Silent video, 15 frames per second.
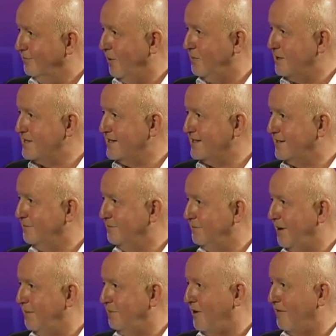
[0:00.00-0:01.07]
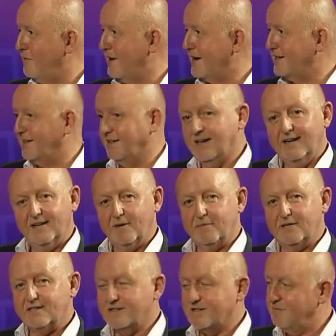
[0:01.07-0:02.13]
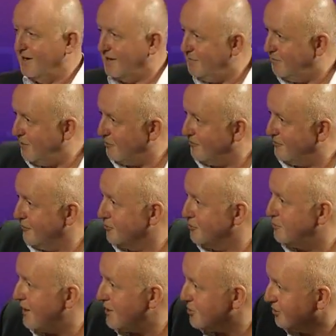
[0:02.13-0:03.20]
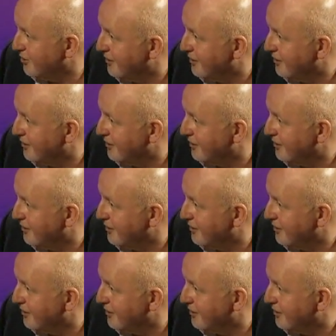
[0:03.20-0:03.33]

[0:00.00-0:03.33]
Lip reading: What business are private banks in? The business of making people feel special.